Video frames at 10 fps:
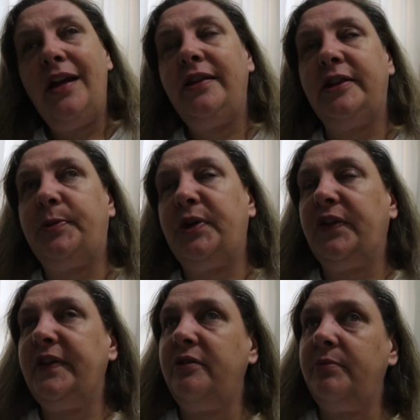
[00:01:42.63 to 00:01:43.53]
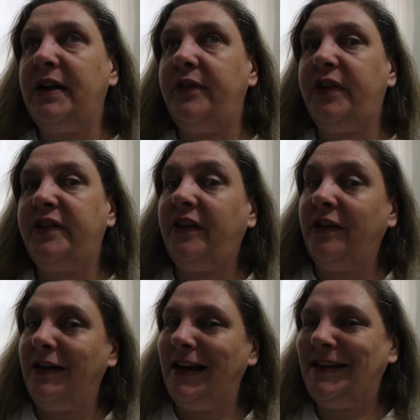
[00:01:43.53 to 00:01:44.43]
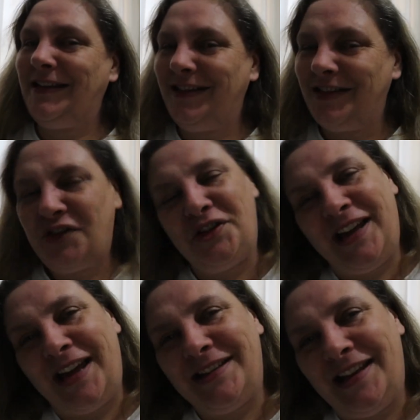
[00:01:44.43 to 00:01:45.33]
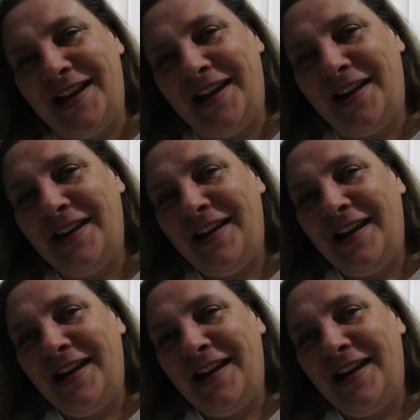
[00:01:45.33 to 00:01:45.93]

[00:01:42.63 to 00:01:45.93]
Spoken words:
This person didn't believe that young ladies should get an